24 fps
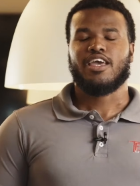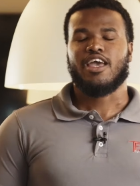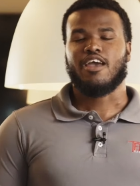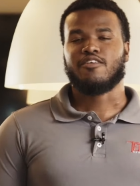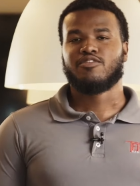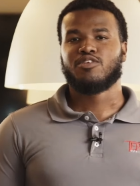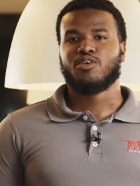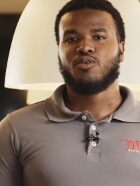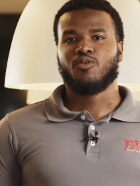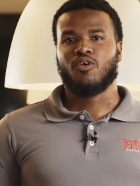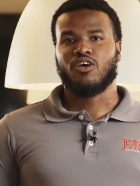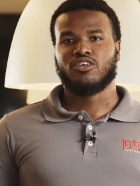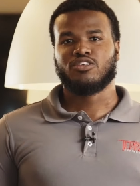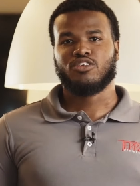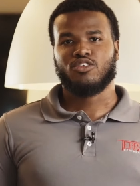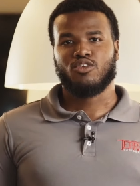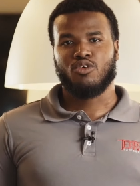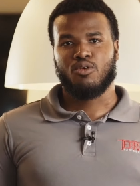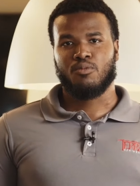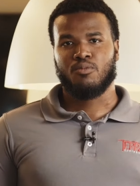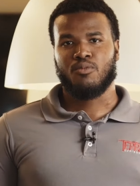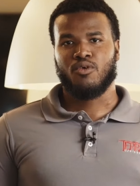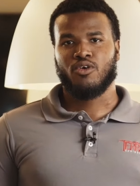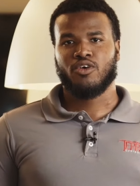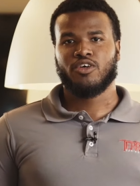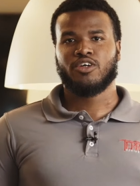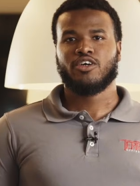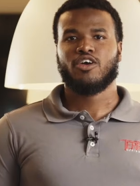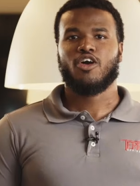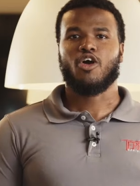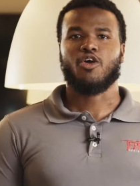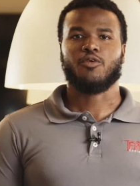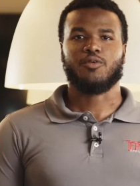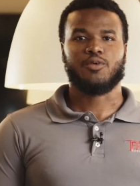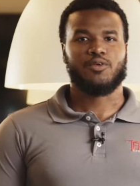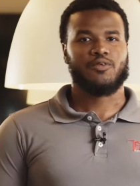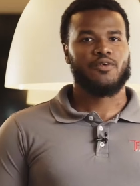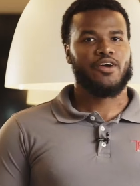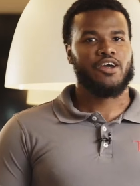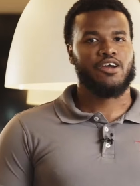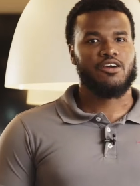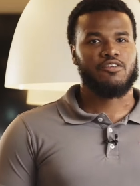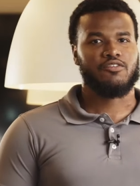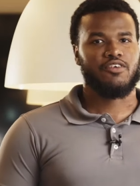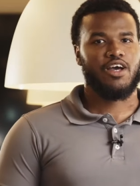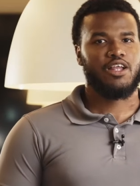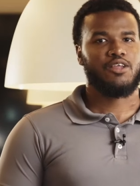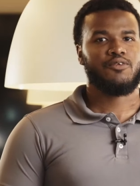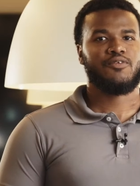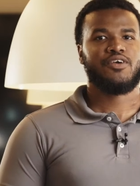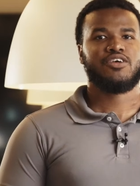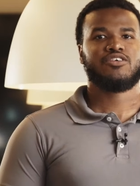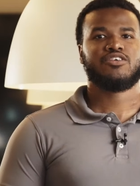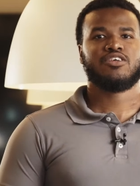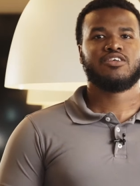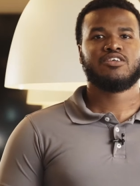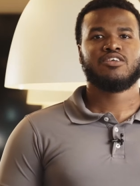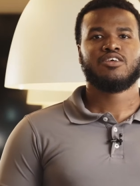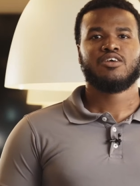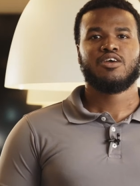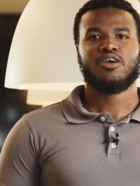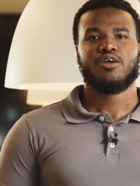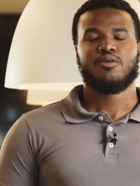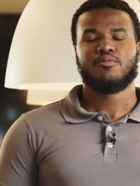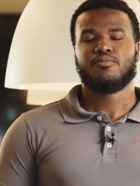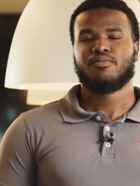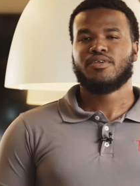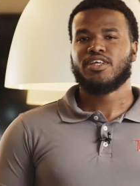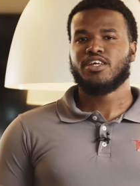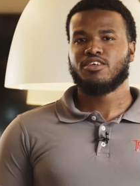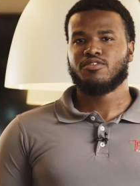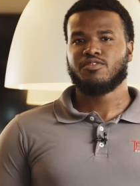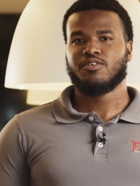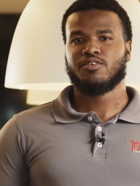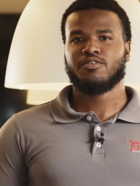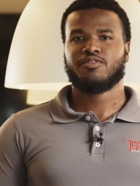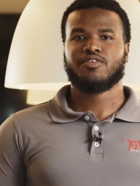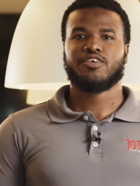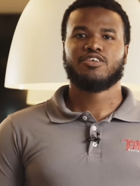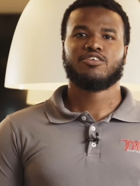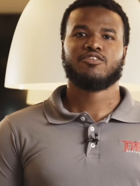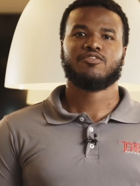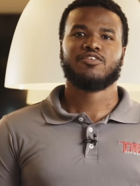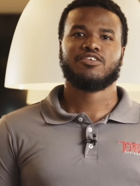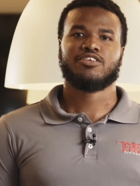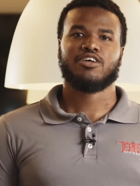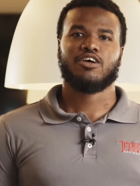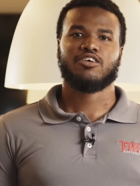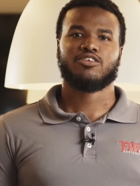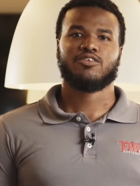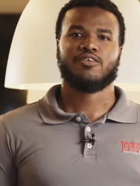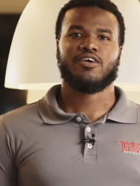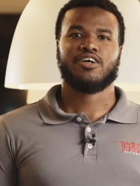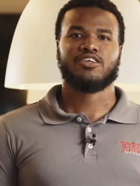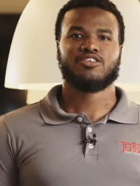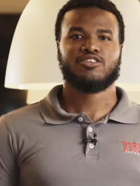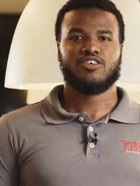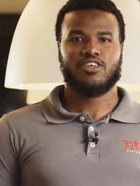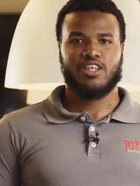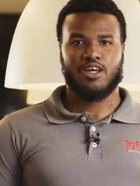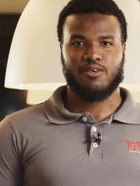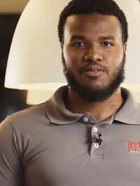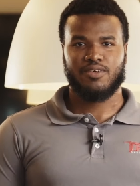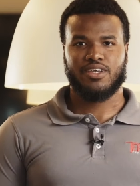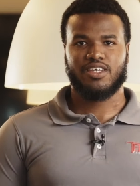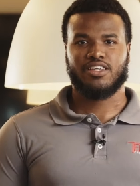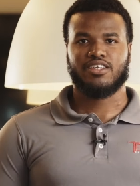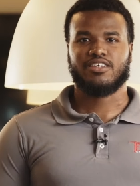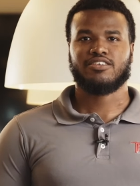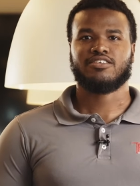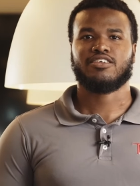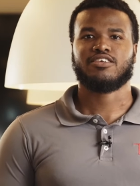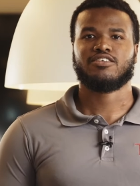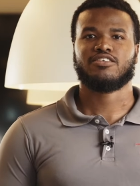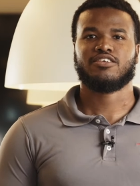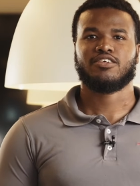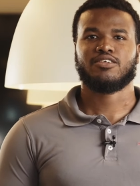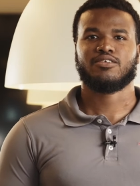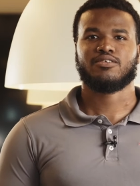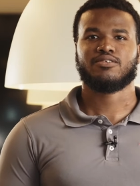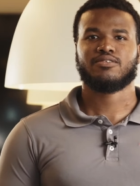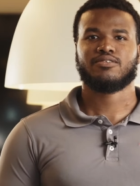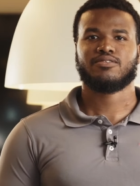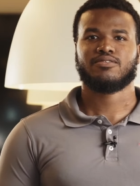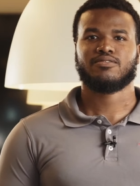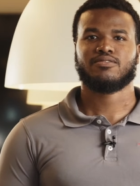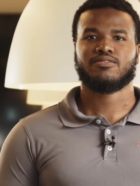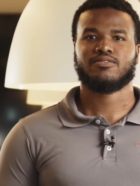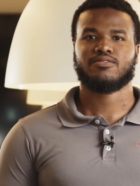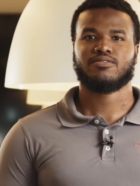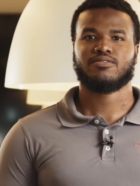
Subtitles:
If you want to know more or require a valuation, please feel free to reach out to us so that we can assist you.